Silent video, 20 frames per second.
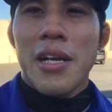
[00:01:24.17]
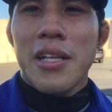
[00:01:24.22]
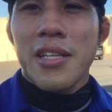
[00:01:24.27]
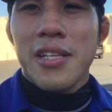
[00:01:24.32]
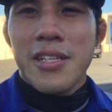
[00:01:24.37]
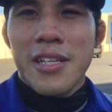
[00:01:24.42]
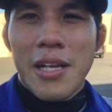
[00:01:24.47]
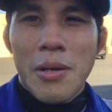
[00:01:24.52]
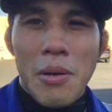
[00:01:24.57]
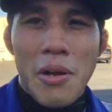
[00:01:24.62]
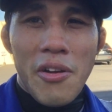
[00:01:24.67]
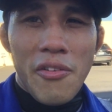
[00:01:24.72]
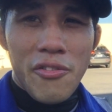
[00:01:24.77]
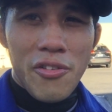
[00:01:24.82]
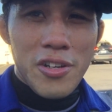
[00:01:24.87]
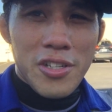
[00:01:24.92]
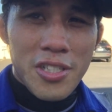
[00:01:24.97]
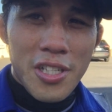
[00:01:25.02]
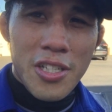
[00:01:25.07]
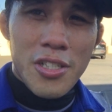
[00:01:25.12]
in the day when I
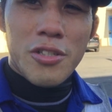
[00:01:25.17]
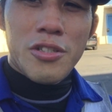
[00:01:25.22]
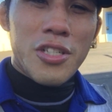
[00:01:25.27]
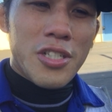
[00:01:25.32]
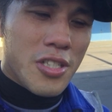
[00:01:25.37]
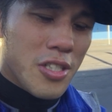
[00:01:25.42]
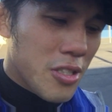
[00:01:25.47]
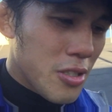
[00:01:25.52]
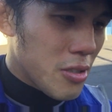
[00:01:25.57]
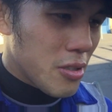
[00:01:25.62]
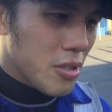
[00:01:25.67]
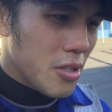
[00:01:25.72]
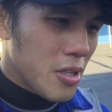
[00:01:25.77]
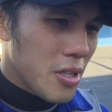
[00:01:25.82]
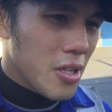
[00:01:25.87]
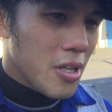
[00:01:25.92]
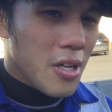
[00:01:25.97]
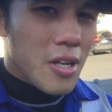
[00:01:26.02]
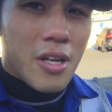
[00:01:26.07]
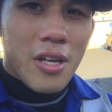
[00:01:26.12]
first started jiu-jitsu,
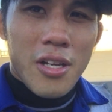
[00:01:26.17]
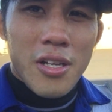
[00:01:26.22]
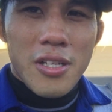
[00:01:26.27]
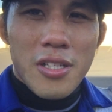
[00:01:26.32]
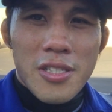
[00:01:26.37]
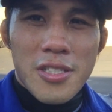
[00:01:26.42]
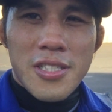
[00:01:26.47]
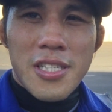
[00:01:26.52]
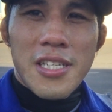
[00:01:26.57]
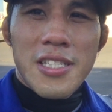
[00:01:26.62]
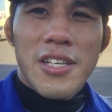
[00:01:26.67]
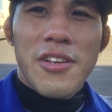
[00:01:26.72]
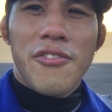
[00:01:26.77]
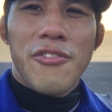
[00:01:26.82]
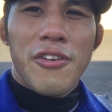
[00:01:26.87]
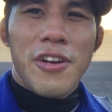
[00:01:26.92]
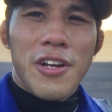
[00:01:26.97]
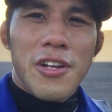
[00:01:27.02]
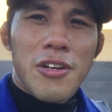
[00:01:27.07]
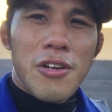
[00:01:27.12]
Sensei
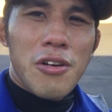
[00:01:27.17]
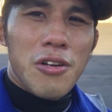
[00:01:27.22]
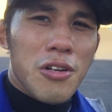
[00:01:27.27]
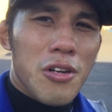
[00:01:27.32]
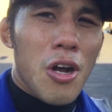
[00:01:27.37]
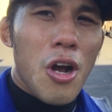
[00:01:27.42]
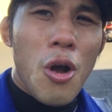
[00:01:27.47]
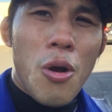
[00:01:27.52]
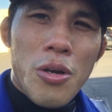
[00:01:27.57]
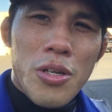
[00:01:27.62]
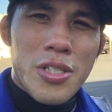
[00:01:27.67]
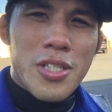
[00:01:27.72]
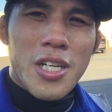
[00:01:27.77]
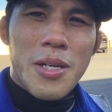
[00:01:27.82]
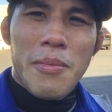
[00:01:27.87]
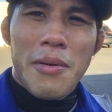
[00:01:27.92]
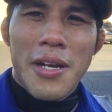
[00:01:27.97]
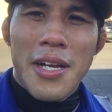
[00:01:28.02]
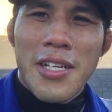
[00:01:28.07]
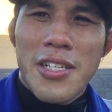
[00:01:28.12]
Franco always talk
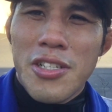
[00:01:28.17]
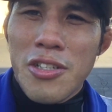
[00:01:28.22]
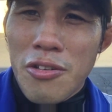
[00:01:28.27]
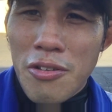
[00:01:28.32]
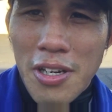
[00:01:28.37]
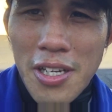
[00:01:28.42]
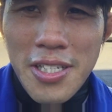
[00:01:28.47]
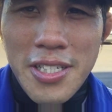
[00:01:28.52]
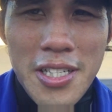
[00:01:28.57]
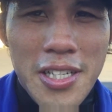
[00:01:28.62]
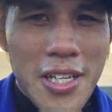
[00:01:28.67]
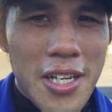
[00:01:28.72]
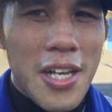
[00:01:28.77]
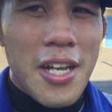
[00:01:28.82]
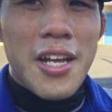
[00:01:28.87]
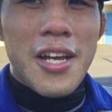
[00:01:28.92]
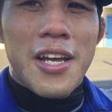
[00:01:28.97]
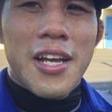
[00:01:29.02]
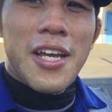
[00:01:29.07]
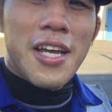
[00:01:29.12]
about Rickson Gracie.
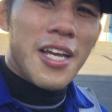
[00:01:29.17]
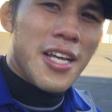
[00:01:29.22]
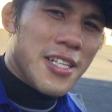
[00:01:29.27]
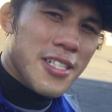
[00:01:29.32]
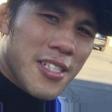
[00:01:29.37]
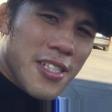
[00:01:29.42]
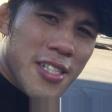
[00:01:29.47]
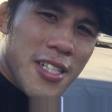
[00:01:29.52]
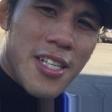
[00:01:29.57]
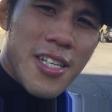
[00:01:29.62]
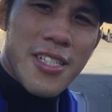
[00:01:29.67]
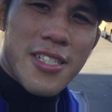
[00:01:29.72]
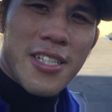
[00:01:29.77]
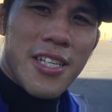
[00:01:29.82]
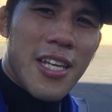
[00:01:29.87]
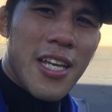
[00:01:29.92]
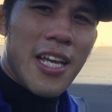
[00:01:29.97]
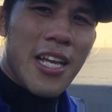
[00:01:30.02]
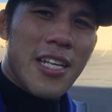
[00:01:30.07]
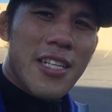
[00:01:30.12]
Rickson this,
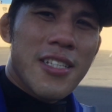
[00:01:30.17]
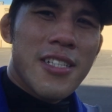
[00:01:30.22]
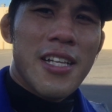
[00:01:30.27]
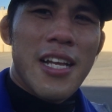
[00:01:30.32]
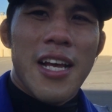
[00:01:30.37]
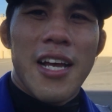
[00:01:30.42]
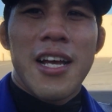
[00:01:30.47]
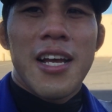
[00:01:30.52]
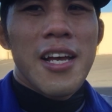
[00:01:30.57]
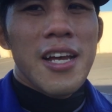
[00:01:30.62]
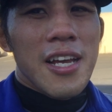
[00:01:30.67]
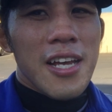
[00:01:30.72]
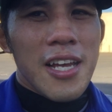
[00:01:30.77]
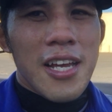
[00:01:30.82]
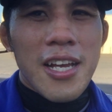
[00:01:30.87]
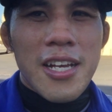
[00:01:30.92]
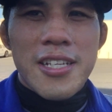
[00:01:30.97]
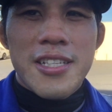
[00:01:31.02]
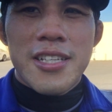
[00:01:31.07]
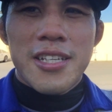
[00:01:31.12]
Rickson that.
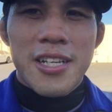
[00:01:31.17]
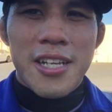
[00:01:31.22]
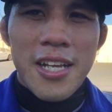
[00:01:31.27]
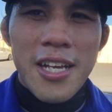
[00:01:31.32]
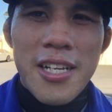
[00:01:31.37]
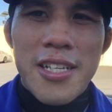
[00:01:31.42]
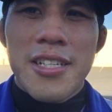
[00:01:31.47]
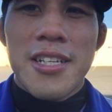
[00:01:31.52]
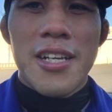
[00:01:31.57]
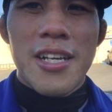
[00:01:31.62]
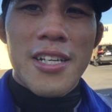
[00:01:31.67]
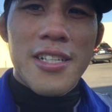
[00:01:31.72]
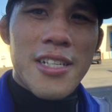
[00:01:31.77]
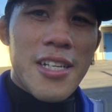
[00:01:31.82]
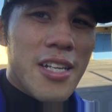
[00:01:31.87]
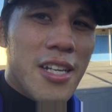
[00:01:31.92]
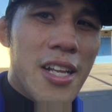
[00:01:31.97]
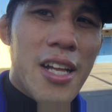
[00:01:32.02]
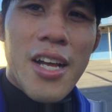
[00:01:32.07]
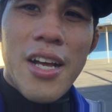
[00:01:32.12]
Rickson.
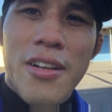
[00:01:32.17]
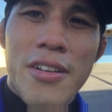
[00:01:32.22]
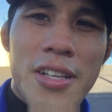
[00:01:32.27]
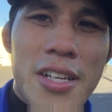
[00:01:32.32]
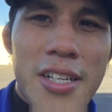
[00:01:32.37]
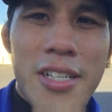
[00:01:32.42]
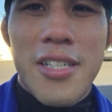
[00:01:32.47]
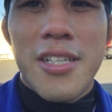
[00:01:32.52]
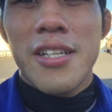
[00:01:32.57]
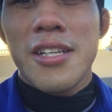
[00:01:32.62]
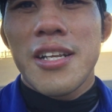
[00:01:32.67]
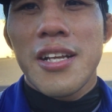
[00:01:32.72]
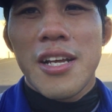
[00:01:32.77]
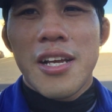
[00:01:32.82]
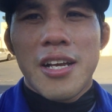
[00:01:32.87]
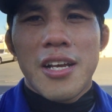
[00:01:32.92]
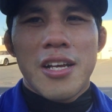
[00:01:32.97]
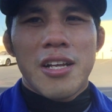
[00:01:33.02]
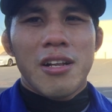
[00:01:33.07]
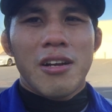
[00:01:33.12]
He loves Rickson. You
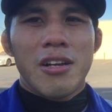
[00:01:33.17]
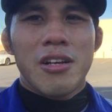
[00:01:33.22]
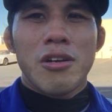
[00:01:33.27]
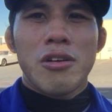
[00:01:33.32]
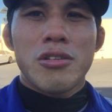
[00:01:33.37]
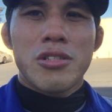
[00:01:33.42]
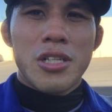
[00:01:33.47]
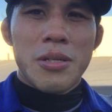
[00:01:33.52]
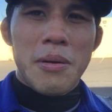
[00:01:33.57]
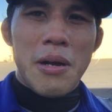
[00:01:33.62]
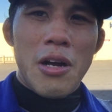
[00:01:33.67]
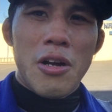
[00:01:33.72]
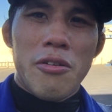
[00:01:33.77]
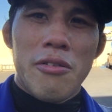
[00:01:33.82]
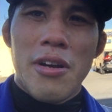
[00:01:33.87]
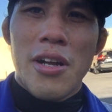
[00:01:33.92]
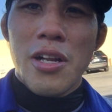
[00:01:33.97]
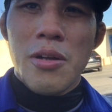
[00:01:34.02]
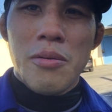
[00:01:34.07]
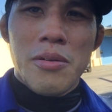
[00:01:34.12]
know, he always talk about how
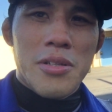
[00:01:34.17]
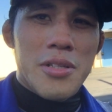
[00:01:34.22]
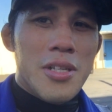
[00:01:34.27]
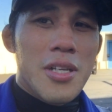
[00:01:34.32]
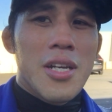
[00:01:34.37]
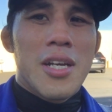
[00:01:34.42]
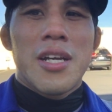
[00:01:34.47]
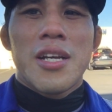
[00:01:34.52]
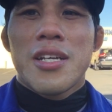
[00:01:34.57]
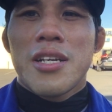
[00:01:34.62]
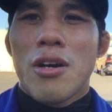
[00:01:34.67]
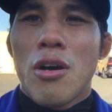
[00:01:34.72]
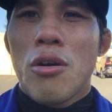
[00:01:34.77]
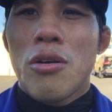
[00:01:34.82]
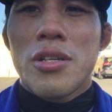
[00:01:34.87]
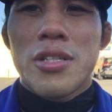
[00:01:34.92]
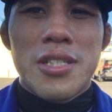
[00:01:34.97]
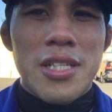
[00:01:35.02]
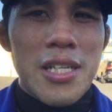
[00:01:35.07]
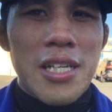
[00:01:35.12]
great he was.
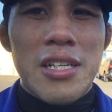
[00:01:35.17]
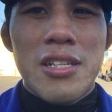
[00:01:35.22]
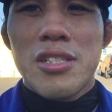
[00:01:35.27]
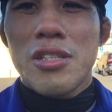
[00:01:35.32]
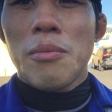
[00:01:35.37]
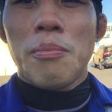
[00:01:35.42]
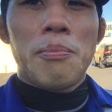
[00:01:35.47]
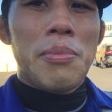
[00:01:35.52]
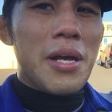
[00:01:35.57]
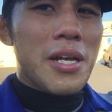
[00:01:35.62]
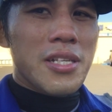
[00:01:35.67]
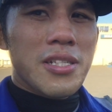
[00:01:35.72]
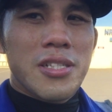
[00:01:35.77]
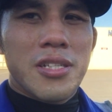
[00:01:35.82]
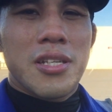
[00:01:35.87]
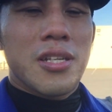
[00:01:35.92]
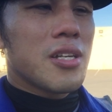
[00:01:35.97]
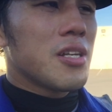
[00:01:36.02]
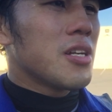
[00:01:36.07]
Always saying he's the best